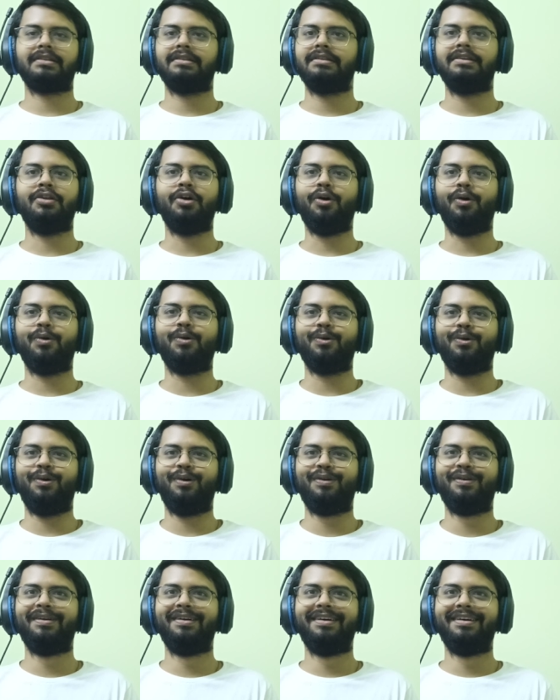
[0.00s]

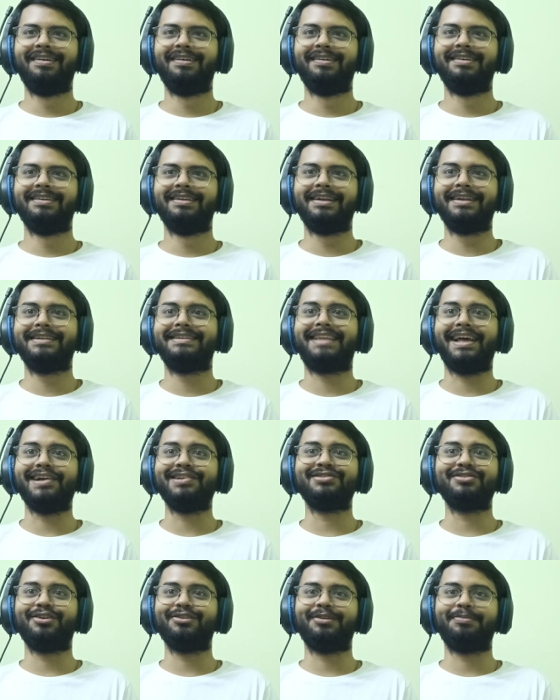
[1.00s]
No,
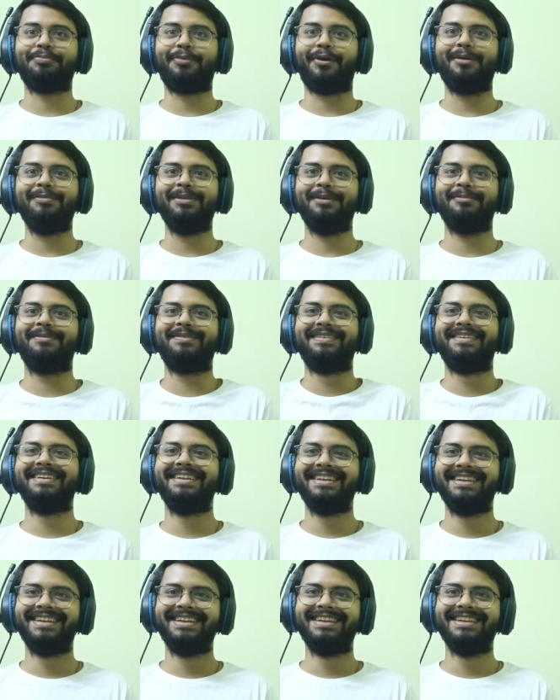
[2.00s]
that's not the
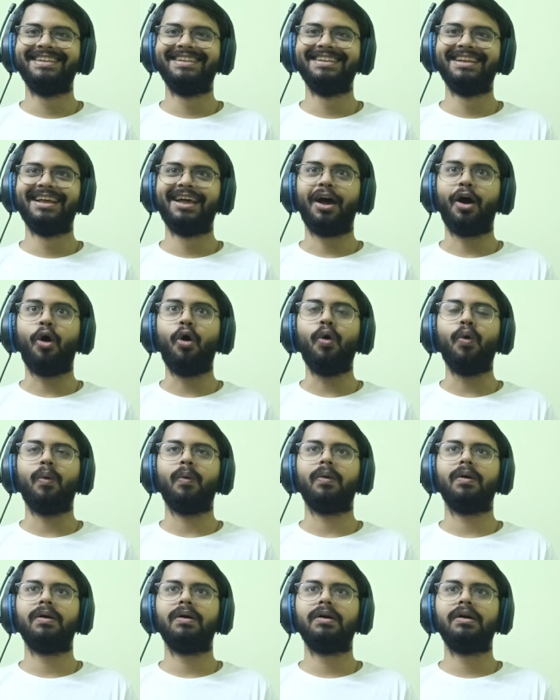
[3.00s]
problem.
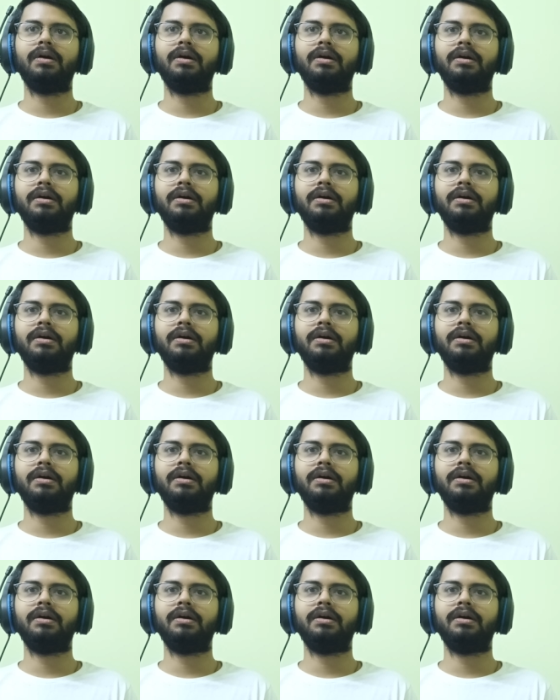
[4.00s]
Oh.